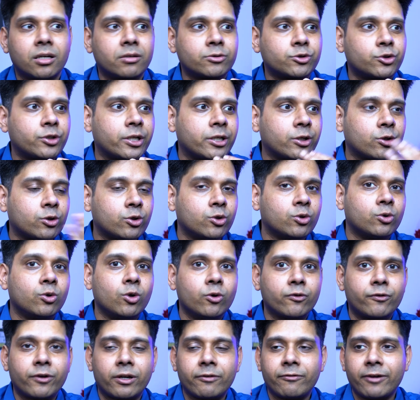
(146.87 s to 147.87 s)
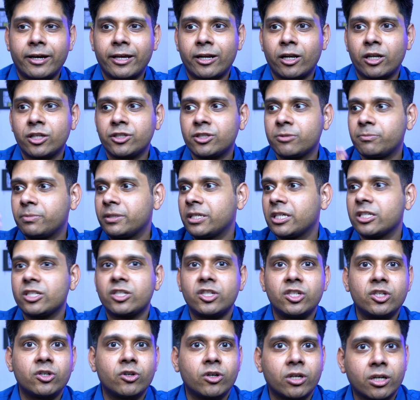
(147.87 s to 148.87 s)
should I go for a virology
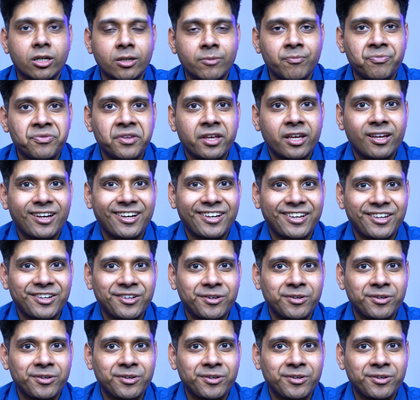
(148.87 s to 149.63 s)
PhD or a, you